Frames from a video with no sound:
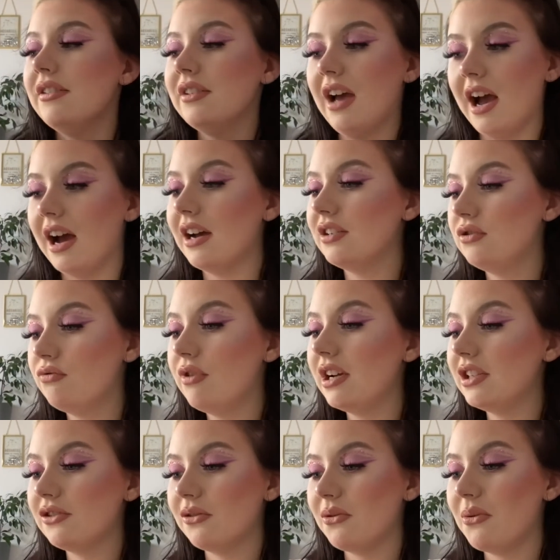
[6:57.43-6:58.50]
I really
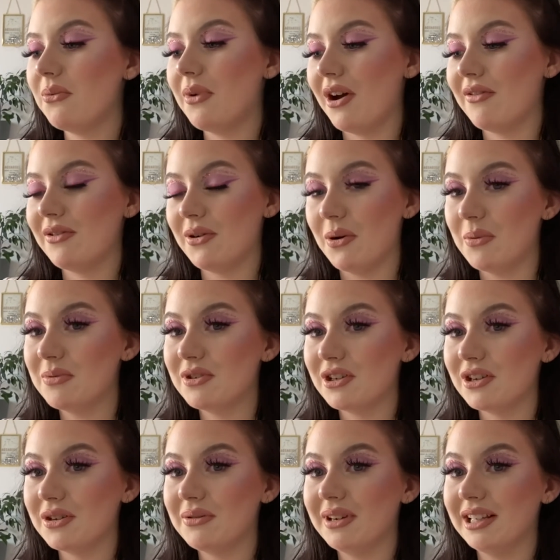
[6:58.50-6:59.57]
don't know where I got up
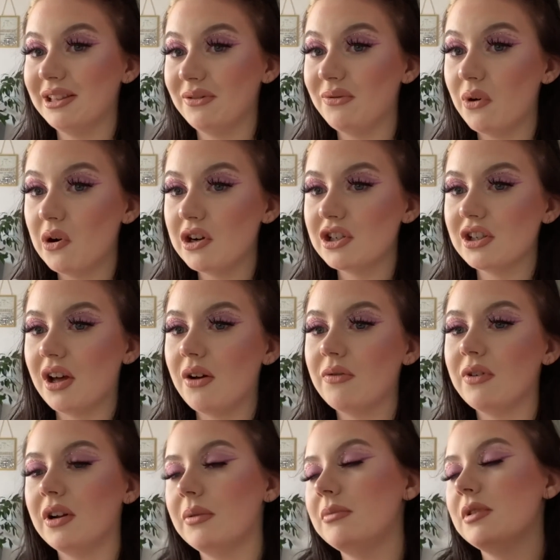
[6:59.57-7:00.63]
to in the footage that I
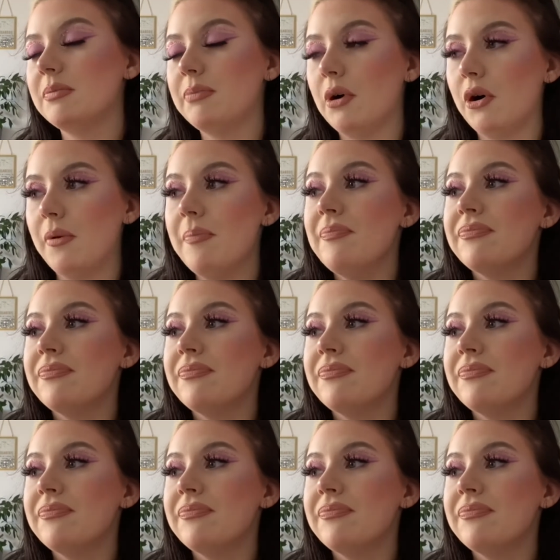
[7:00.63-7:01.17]
filmed, but